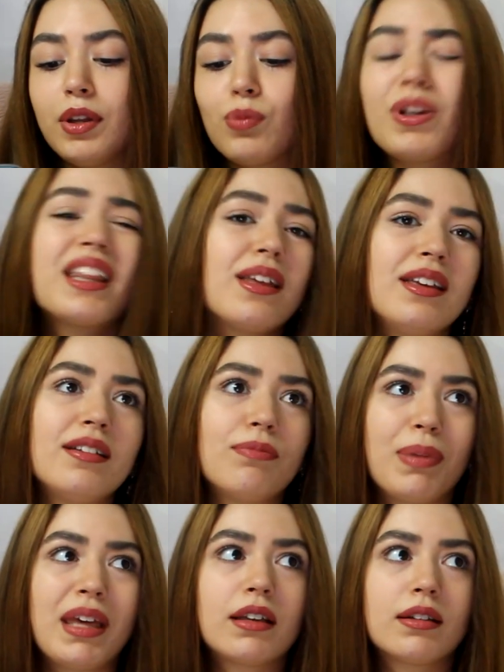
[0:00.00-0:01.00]
really
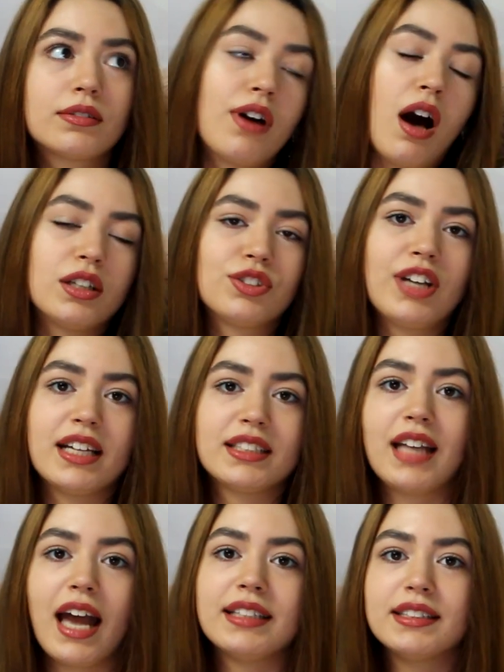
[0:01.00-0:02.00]
big
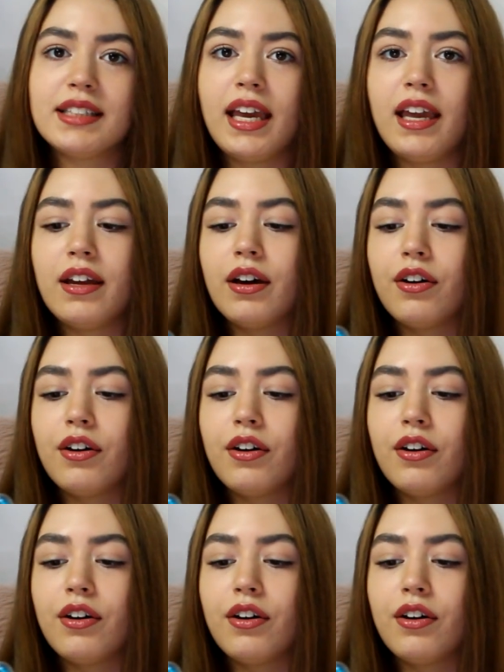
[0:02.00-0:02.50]
contrast, I'd say,